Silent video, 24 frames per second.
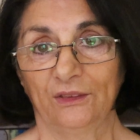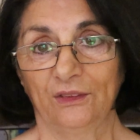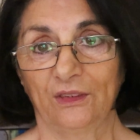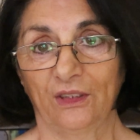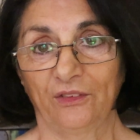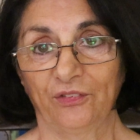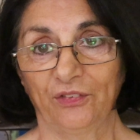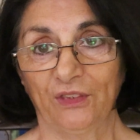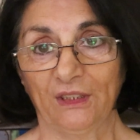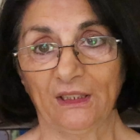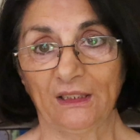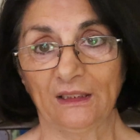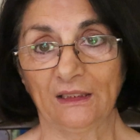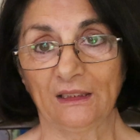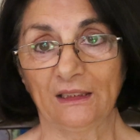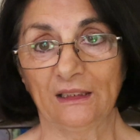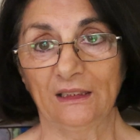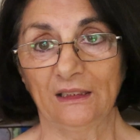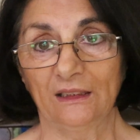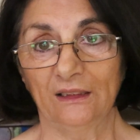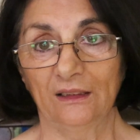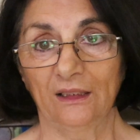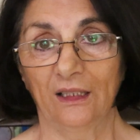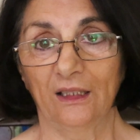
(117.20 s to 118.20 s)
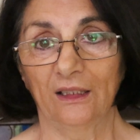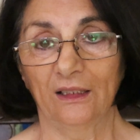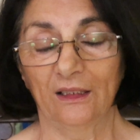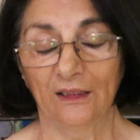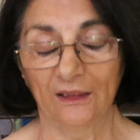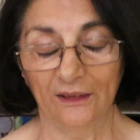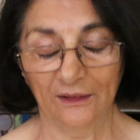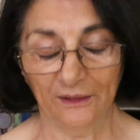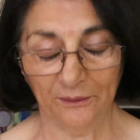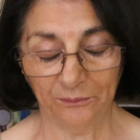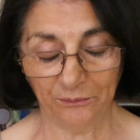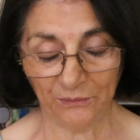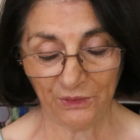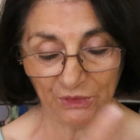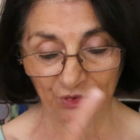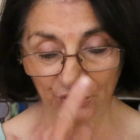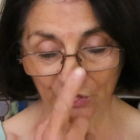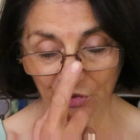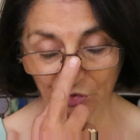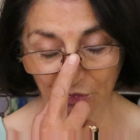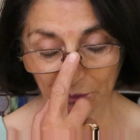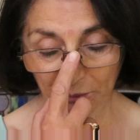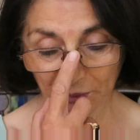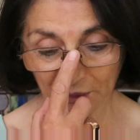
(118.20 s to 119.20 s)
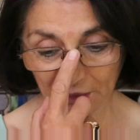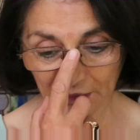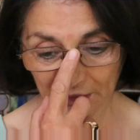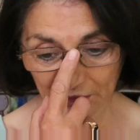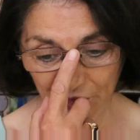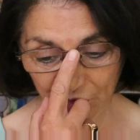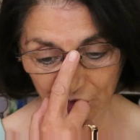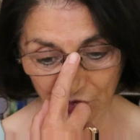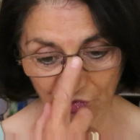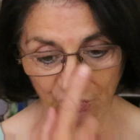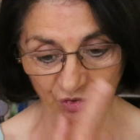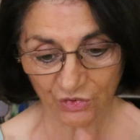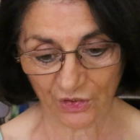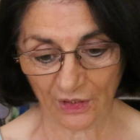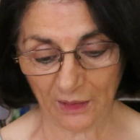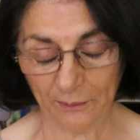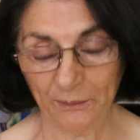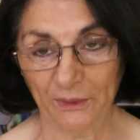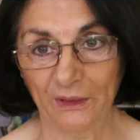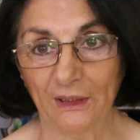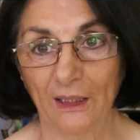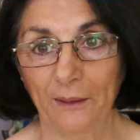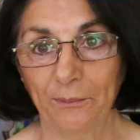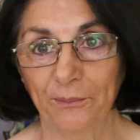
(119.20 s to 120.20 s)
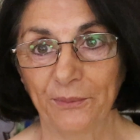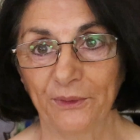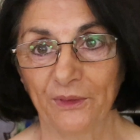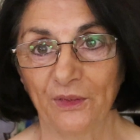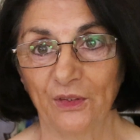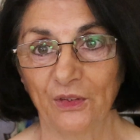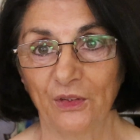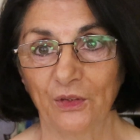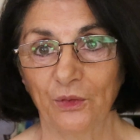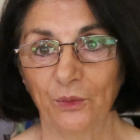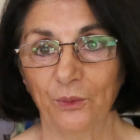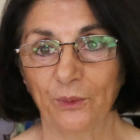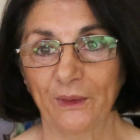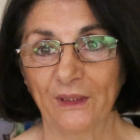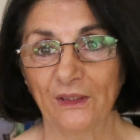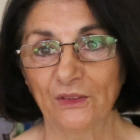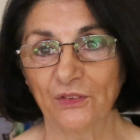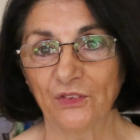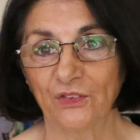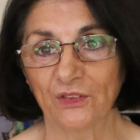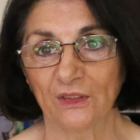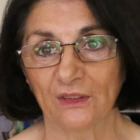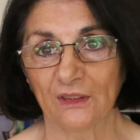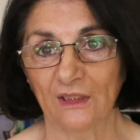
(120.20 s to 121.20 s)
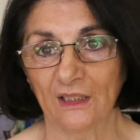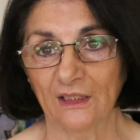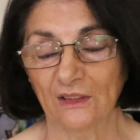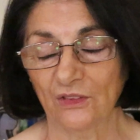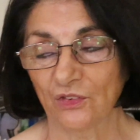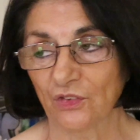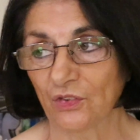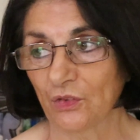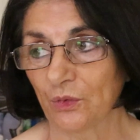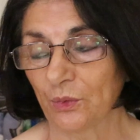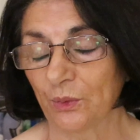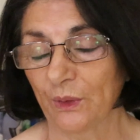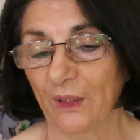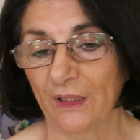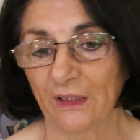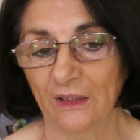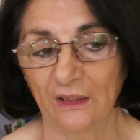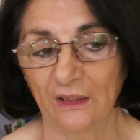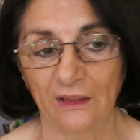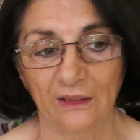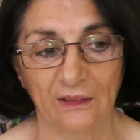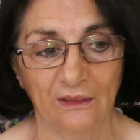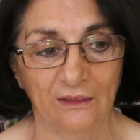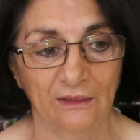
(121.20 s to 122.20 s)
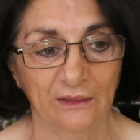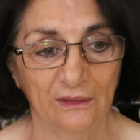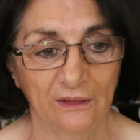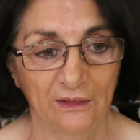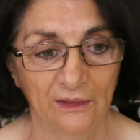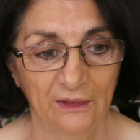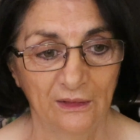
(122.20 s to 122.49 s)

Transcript: Definitely midterm elections coming up in the US, and that's creating